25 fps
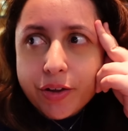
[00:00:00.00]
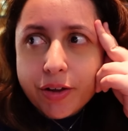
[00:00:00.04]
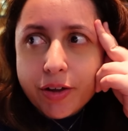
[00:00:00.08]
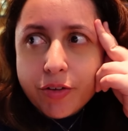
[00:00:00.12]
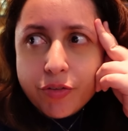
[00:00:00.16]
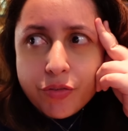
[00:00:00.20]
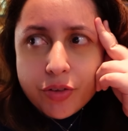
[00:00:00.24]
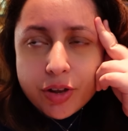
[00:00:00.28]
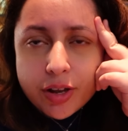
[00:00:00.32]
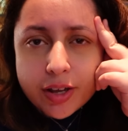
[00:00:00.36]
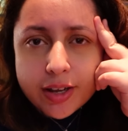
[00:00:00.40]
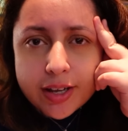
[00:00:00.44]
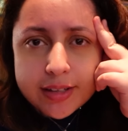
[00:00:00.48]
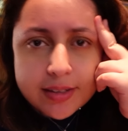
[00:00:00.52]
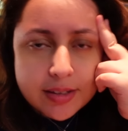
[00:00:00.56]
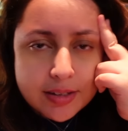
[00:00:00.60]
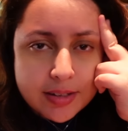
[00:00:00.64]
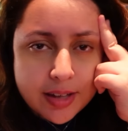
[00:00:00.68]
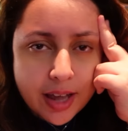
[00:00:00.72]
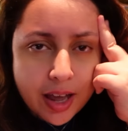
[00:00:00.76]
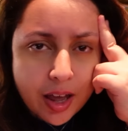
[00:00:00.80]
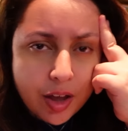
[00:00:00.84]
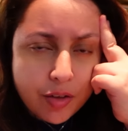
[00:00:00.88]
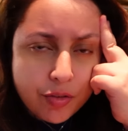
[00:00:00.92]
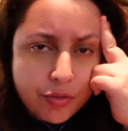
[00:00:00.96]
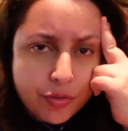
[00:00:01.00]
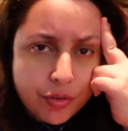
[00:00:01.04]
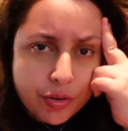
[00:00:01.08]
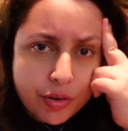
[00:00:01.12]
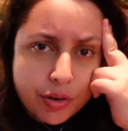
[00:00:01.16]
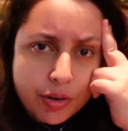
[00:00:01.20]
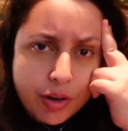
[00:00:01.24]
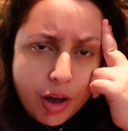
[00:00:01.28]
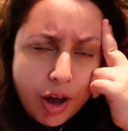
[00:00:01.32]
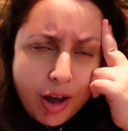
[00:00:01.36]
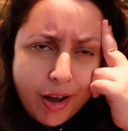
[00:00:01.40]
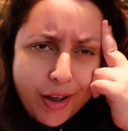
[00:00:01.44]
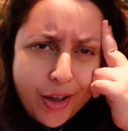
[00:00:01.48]
I feel like I didn't have
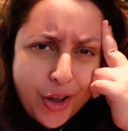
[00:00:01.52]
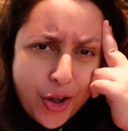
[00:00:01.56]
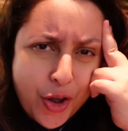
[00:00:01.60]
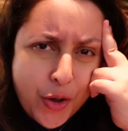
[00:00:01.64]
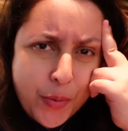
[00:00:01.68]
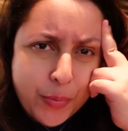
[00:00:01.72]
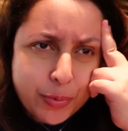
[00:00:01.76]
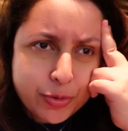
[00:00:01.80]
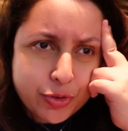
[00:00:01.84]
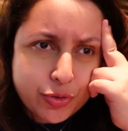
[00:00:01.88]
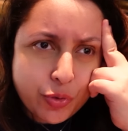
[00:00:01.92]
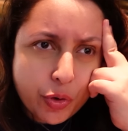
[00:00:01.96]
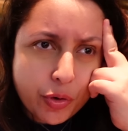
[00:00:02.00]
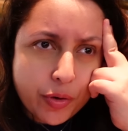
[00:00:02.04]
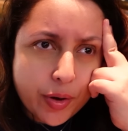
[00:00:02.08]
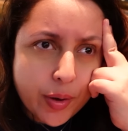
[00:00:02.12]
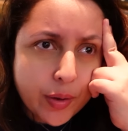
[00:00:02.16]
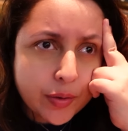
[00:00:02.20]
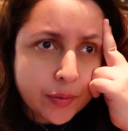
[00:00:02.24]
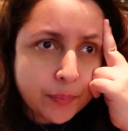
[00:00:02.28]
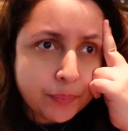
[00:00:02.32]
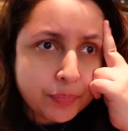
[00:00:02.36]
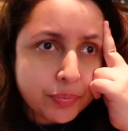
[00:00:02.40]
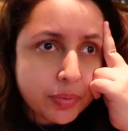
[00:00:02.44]
high hopes for it.